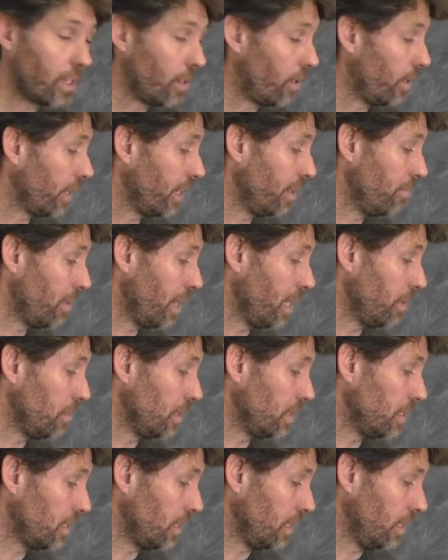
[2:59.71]
I can
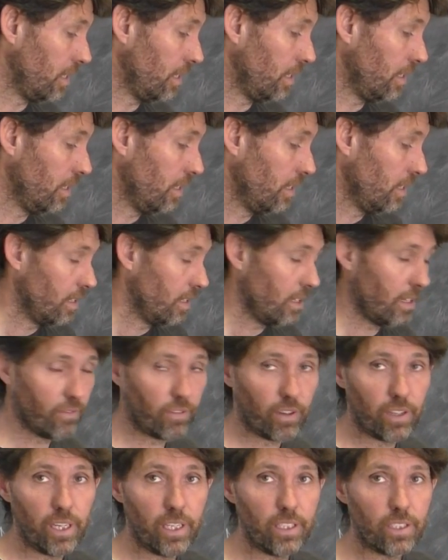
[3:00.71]
maybe see if
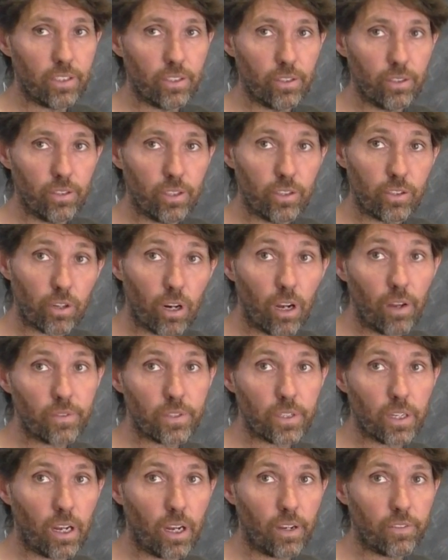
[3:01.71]
I need to do the drive
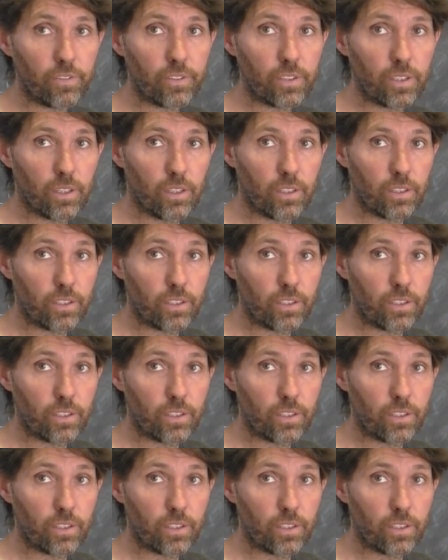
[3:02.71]
shaft